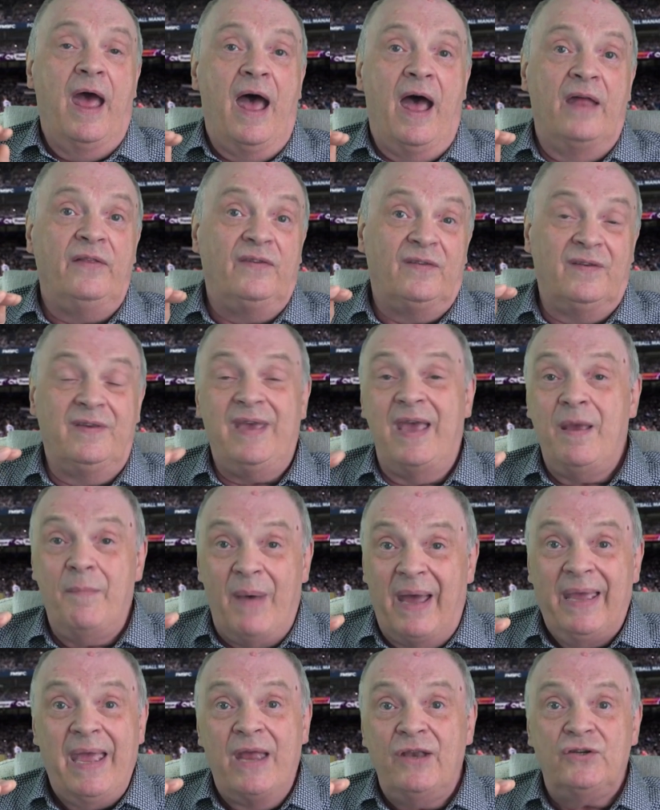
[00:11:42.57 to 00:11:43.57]
And to keep
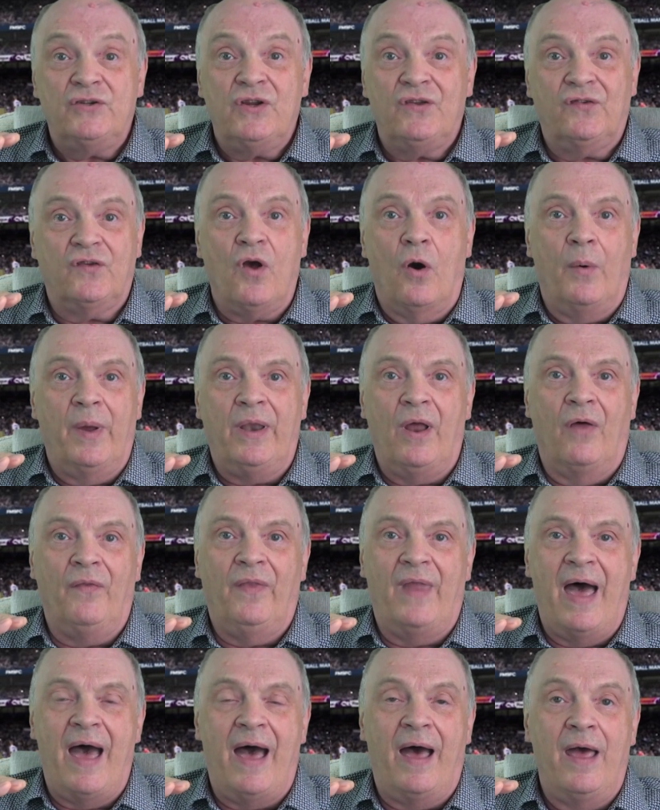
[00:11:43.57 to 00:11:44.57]
my interest going
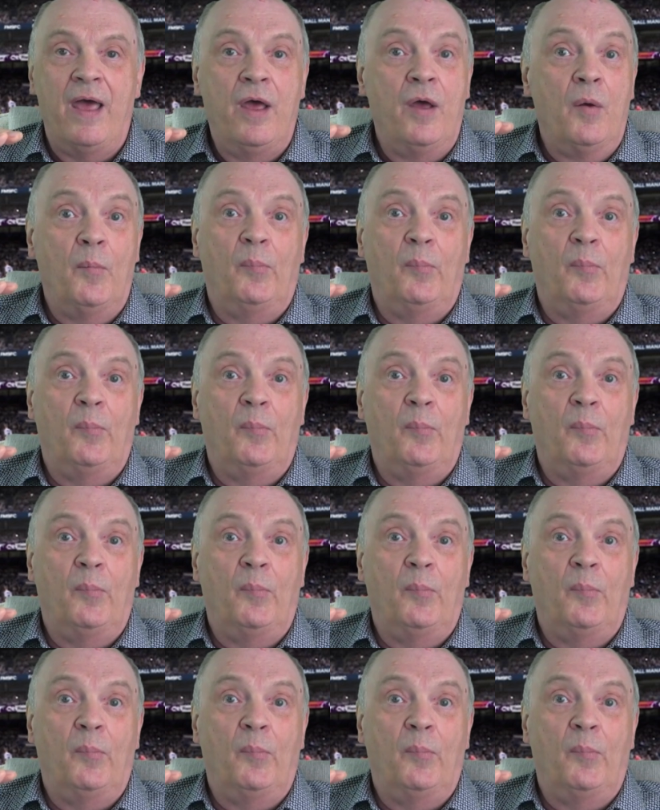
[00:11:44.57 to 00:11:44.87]
on that,